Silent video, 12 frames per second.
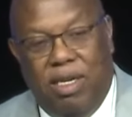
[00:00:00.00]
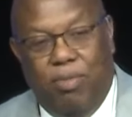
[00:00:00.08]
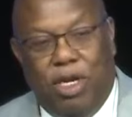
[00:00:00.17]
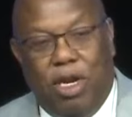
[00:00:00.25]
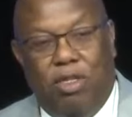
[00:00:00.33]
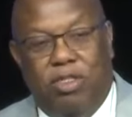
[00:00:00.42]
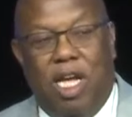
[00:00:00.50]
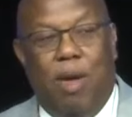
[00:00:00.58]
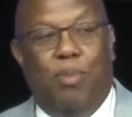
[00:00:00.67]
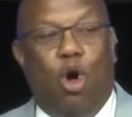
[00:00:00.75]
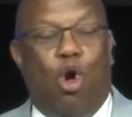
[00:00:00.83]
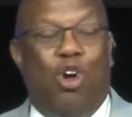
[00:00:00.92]
because
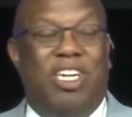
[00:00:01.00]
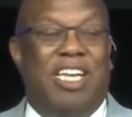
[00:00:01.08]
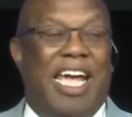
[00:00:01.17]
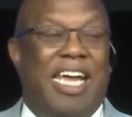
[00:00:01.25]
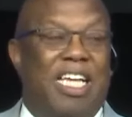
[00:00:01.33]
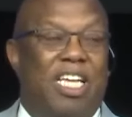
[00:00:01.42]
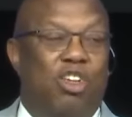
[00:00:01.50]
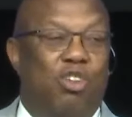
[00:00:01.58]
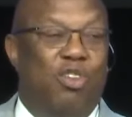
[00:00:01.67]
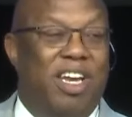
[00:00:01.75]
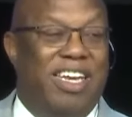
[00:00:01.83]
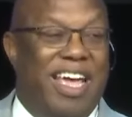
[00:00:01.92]
I'm ordaining
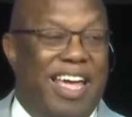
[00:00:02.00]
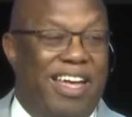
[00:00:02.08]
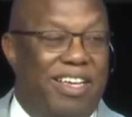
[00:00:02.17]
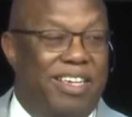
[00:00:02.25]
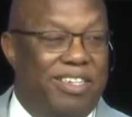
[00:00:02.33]
you today.